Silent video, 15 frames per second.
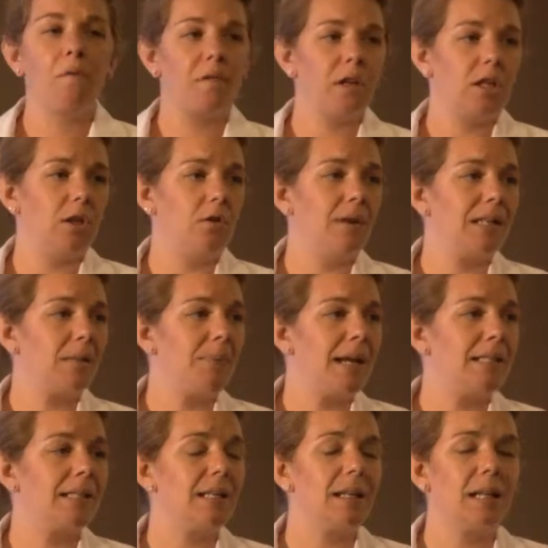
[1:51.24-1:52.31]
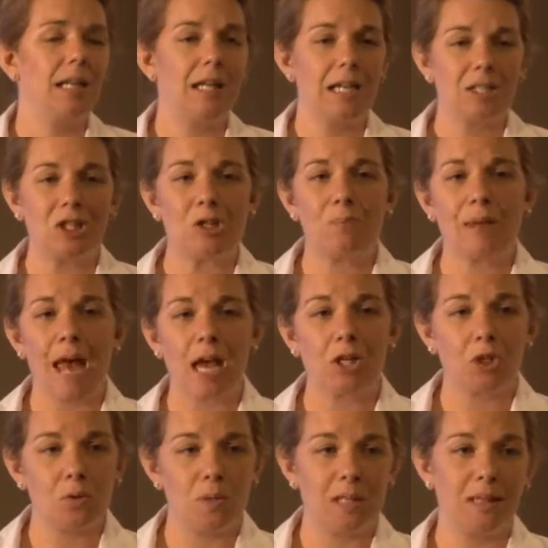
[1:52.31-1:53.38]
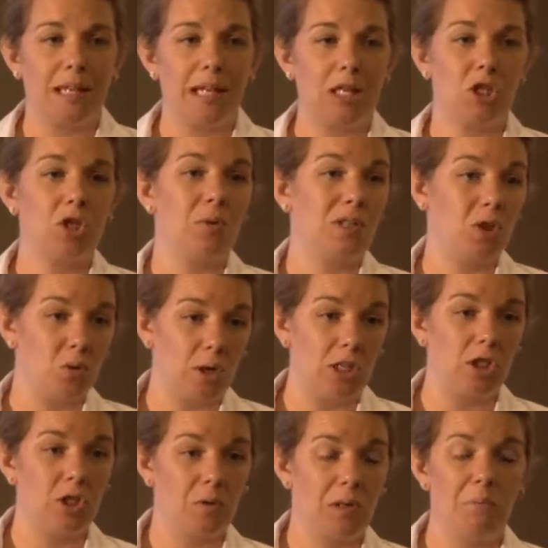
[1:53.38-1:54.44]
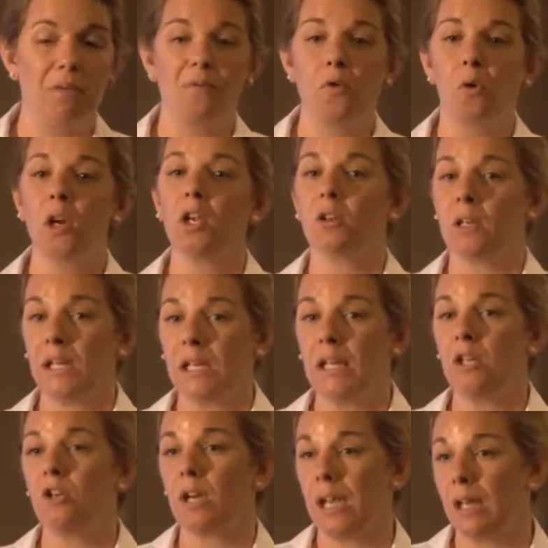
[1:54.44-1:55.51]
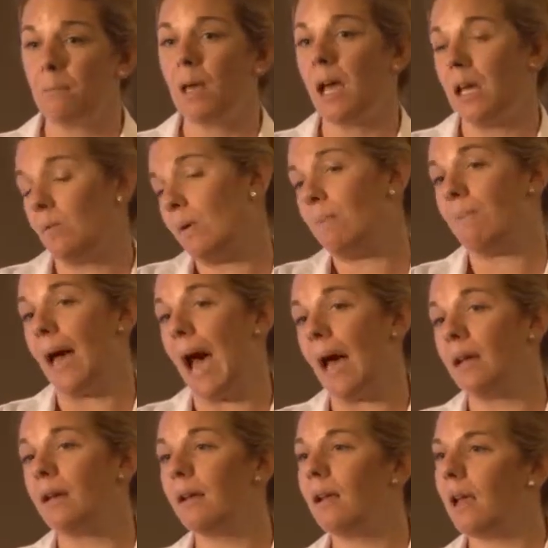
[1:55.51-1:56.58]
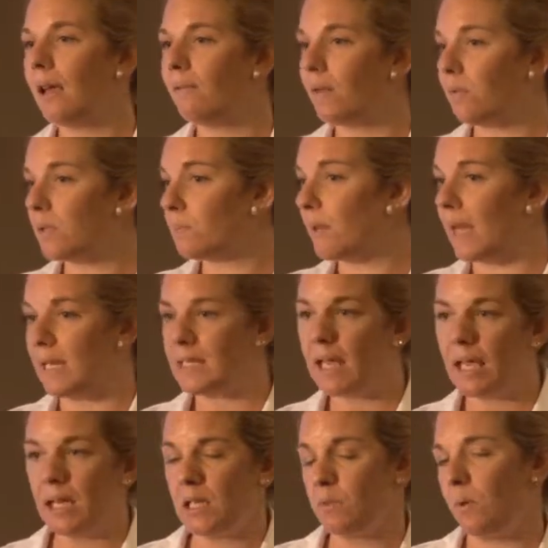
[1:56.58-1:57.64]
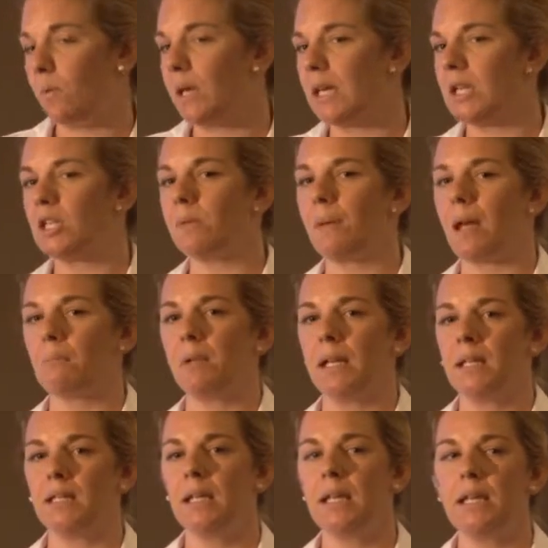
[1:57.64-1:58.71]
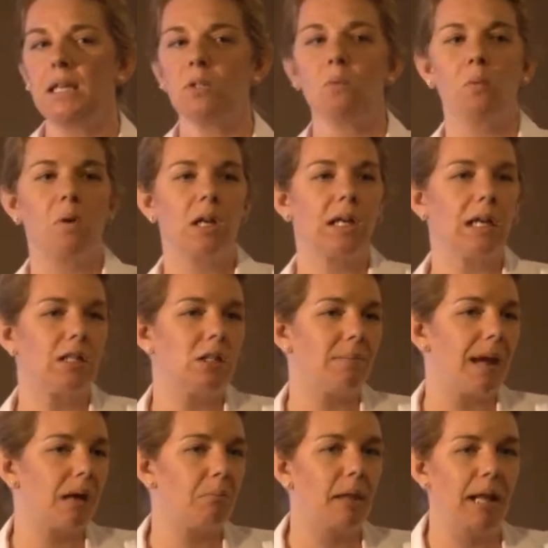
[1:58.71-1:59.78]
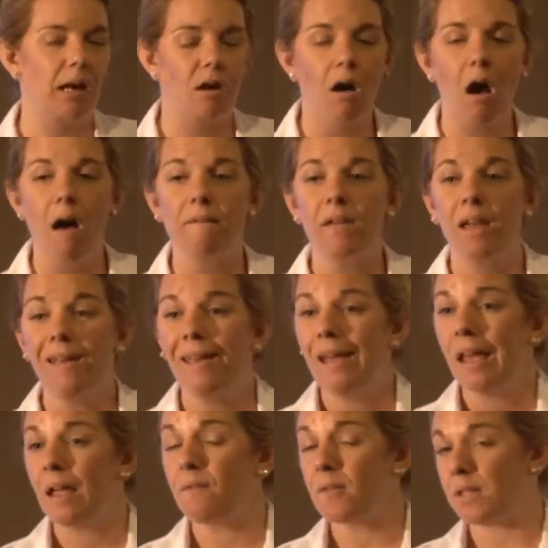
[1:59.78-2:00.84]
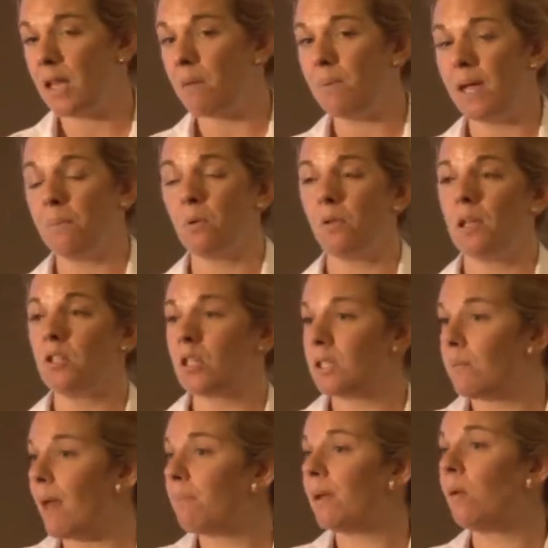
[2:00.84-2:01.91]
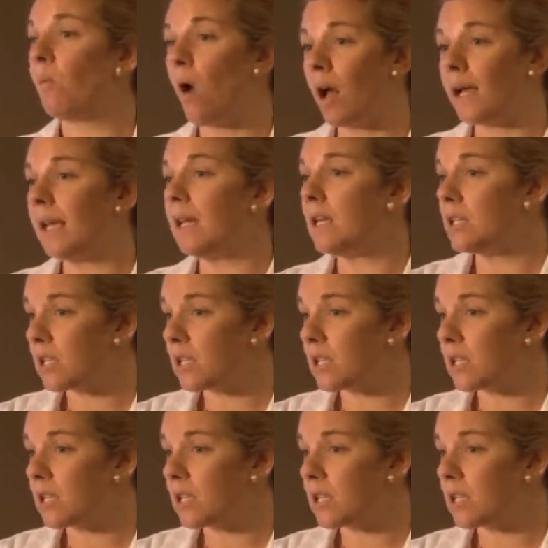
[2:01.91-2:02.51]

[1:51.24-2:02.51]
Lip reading: for you is basically to get you back doing the things you enjoyed doing before your knee and your hip kind of went bad. If it was playing tennis, we want to get you back playing tennis. We want to get you back playing golf. And for some people, it just might be walking in